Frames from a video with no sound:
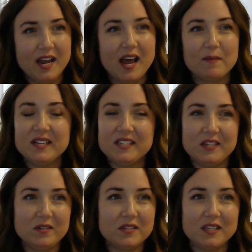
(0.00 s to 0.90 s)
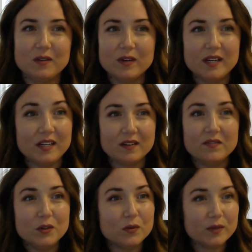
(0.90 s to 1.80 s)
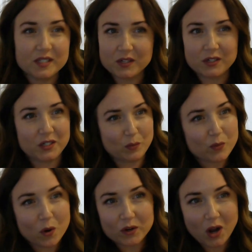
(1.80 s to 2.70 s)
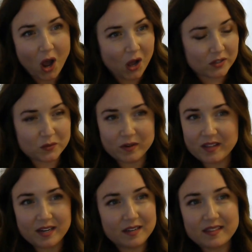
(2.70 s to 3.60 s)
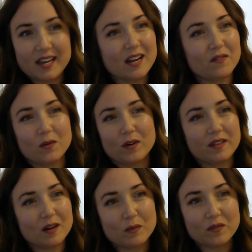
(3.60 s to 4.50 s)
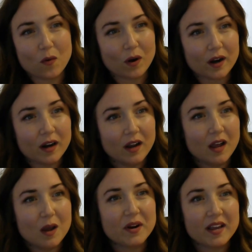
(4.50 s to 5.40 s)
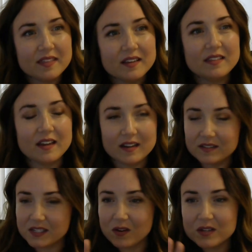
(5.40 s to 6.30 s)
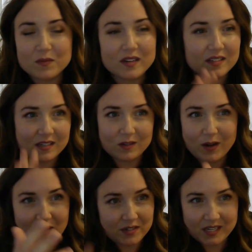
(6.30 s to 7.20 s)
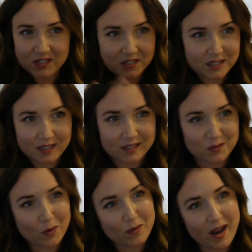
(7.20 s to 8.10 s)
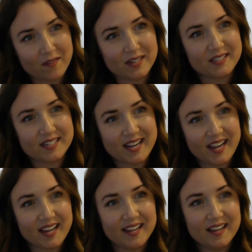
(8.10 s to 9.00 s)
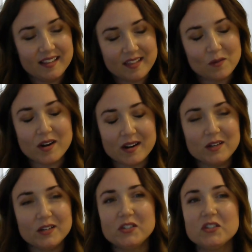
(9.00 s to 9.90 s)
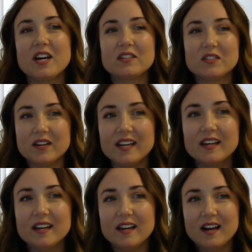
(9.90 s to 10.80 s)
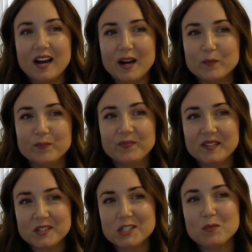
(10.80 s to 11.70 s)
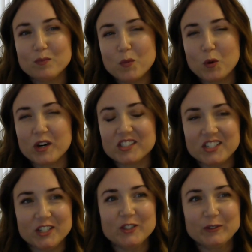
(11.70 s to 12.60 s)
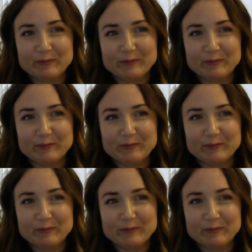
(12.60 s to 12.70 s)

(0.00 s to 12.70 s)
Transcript: I'm continuously reading of new research and protocols where they never were there before. But I think that as long as we continue conversations like this one we're having today, that we're on a good trajectory. There's just more work to do.